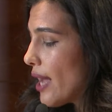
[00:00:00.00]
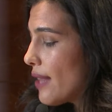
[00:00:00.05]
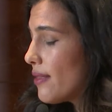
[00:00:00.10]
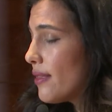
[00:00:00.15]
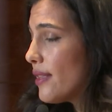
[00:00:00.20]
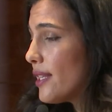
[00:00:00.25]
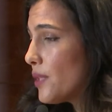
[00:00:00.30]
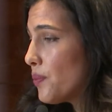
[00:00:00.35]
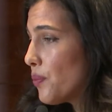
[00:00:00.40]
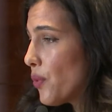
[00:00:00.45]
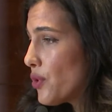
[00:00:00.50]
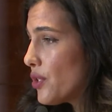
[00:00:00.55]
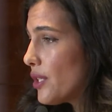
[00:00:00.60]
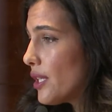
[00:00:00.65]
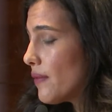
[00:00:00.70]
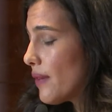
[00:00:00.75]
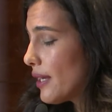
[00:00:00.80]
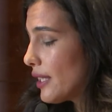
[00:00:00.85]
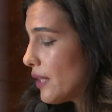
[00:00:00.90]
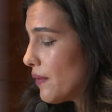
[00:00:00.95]
these
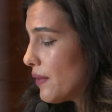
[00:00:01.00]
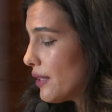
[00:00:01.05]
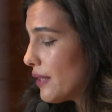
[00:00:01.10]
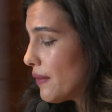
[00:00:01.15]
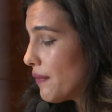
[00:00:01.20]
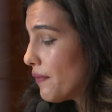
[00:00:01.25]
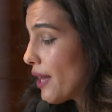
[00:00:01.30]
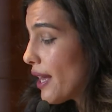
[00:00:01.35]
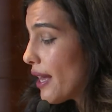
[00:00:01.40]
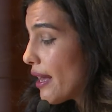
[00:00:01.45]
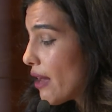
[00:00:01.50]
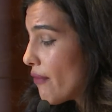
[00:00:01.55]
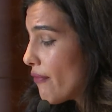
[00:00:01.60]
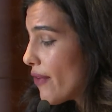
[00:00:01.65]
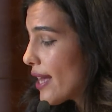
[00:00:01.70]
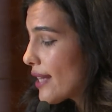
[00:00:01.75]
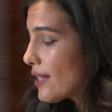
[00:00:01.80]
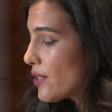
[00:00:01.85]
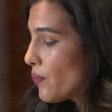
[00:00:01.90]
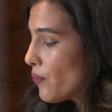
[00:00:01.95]
positive activity
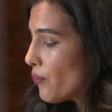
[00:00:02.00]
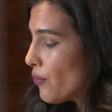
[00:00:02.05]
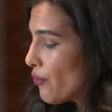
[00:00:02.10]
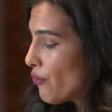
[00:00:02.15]
effects